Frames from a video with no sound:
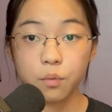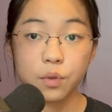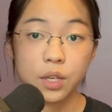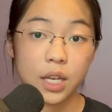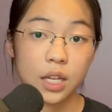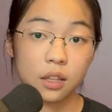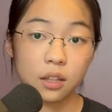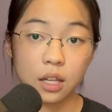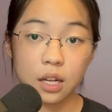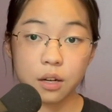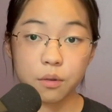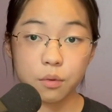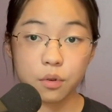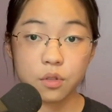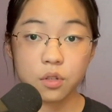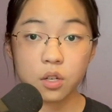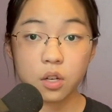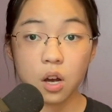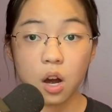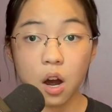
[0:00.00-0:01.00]
we can later
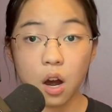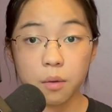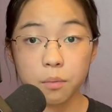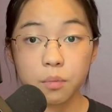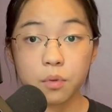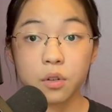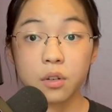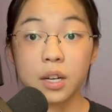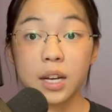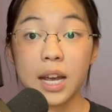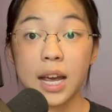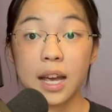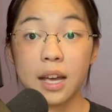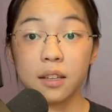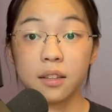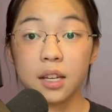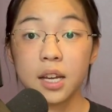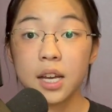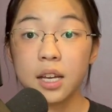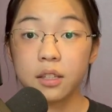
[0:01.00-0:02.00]

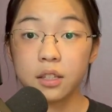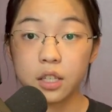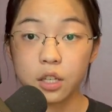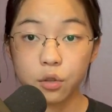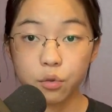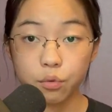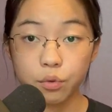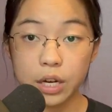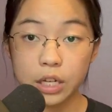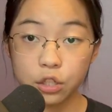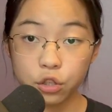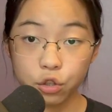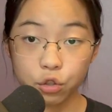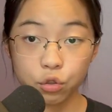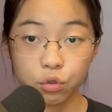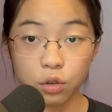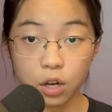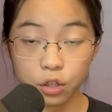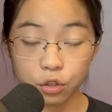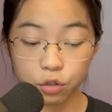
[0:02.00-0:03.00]
comprehend the greater
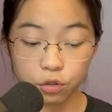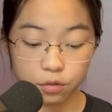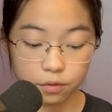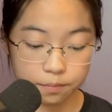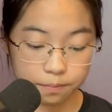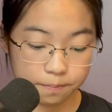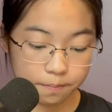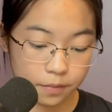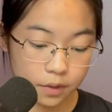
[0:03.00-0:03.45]
structure.